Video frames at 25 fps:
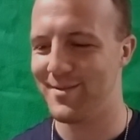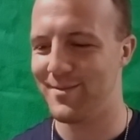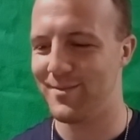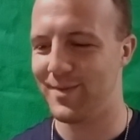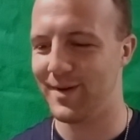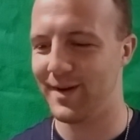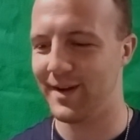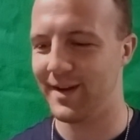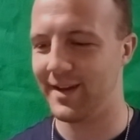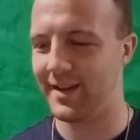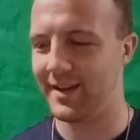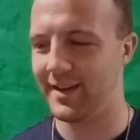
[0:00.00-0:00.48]

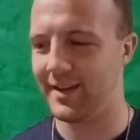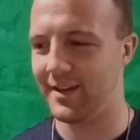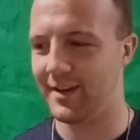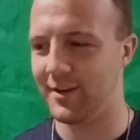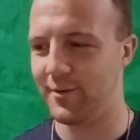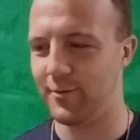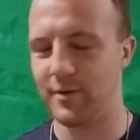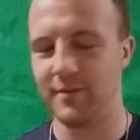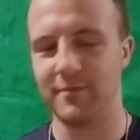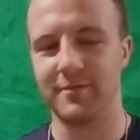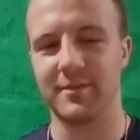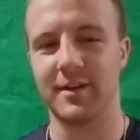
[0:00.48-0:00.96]
But,
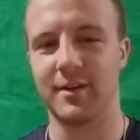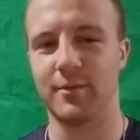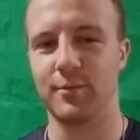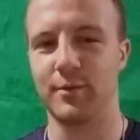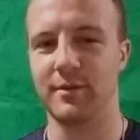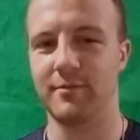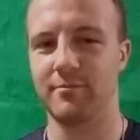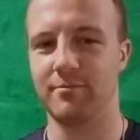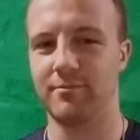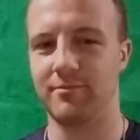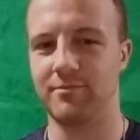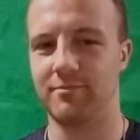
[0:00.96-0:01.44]
we've
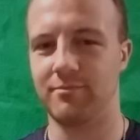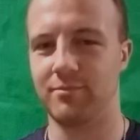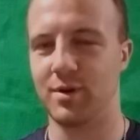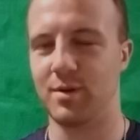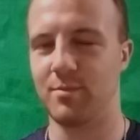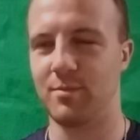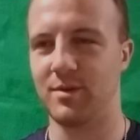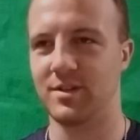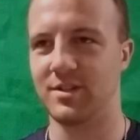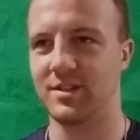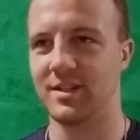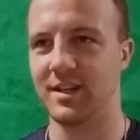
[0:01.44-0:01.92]

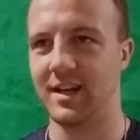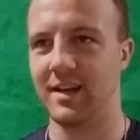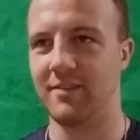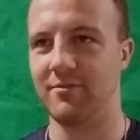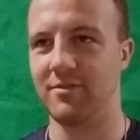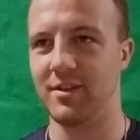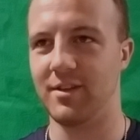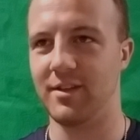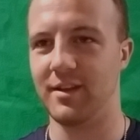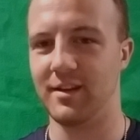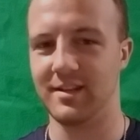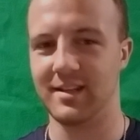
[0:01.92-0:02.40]
pretty much done
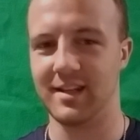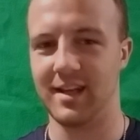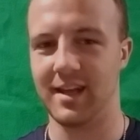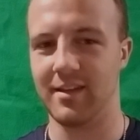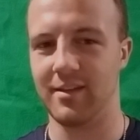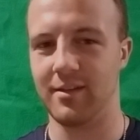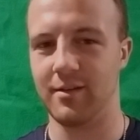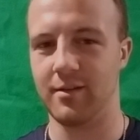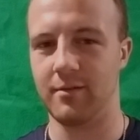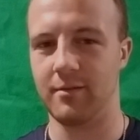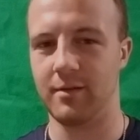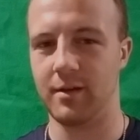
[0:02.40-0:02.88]
everything
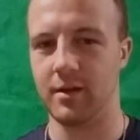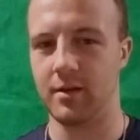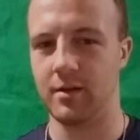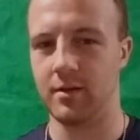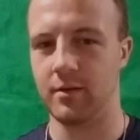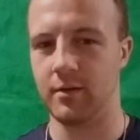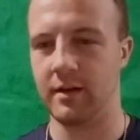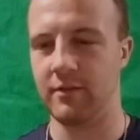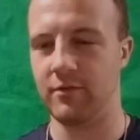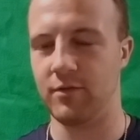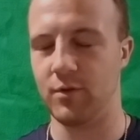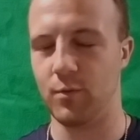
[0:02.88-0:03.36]
together.
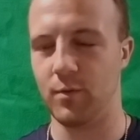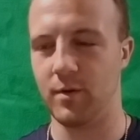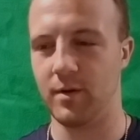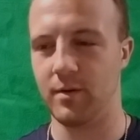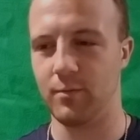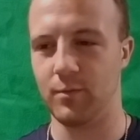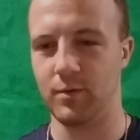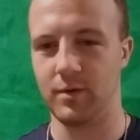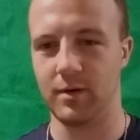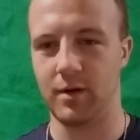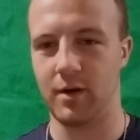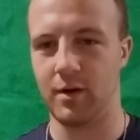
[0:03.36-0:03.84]

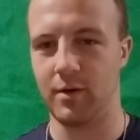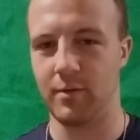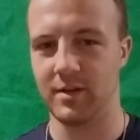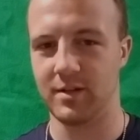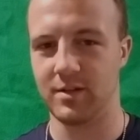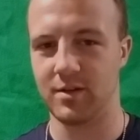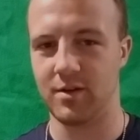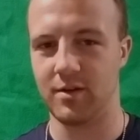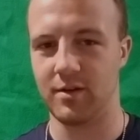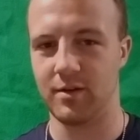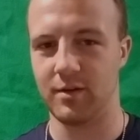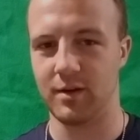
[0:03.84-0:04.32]
Everyone would
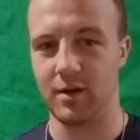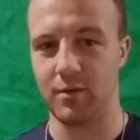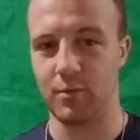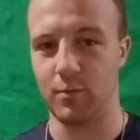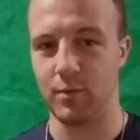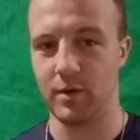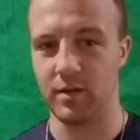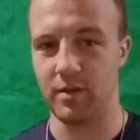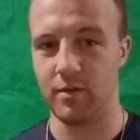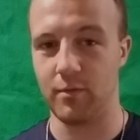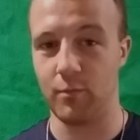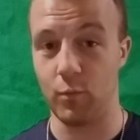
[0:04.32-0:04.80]
always call it,
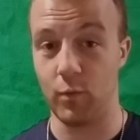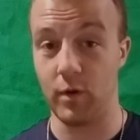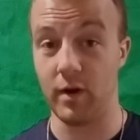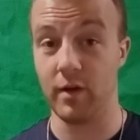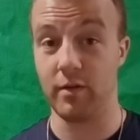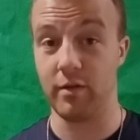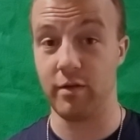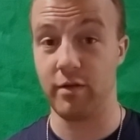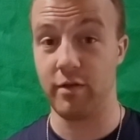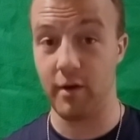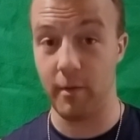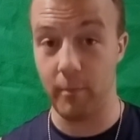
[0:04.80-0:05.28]

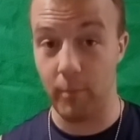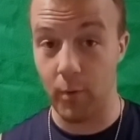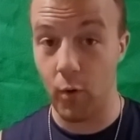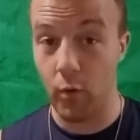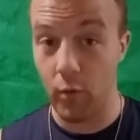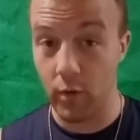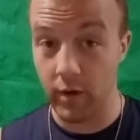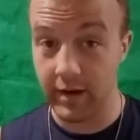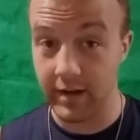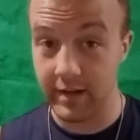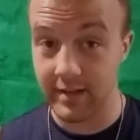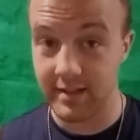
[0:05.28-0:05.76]
we're the
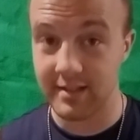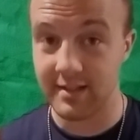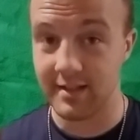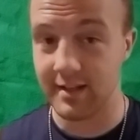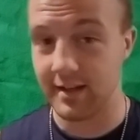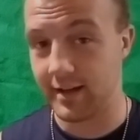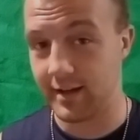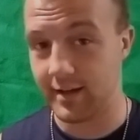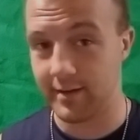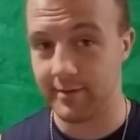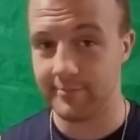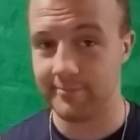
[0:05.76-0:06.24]
boys.
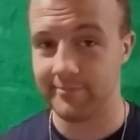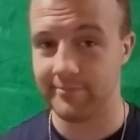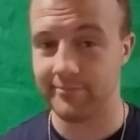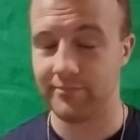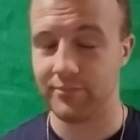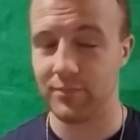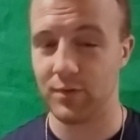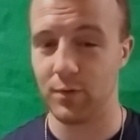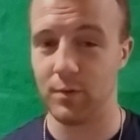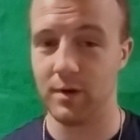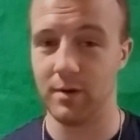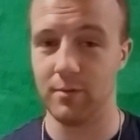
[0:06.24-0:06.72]

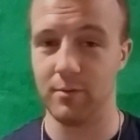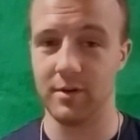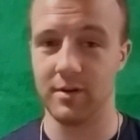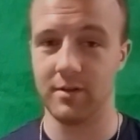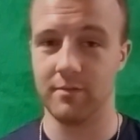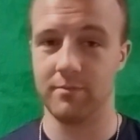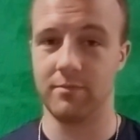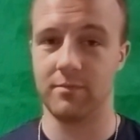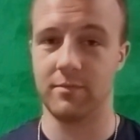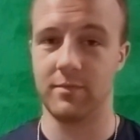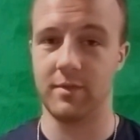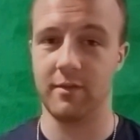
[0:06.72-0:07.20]
We
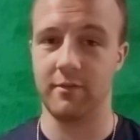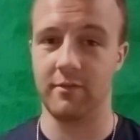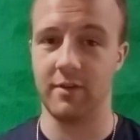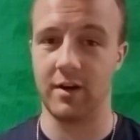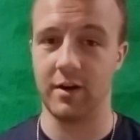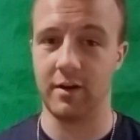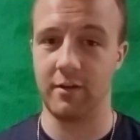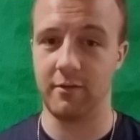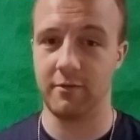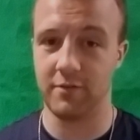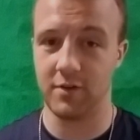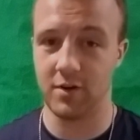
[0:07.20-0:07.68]
were the
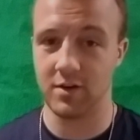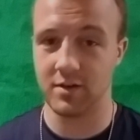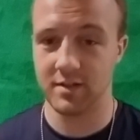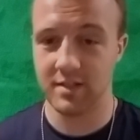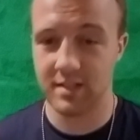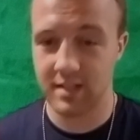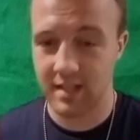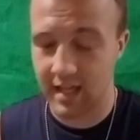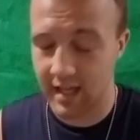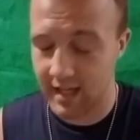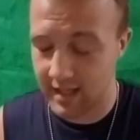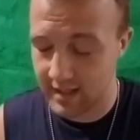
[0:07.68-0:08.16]
very
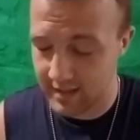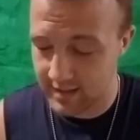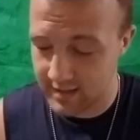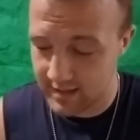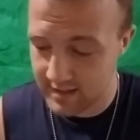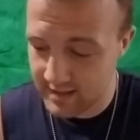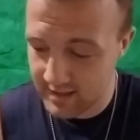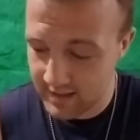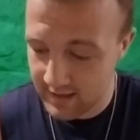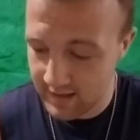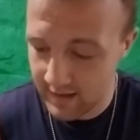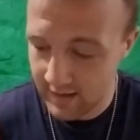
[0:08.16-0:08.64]
first
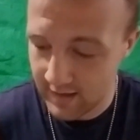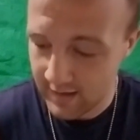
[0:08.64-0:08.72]
kids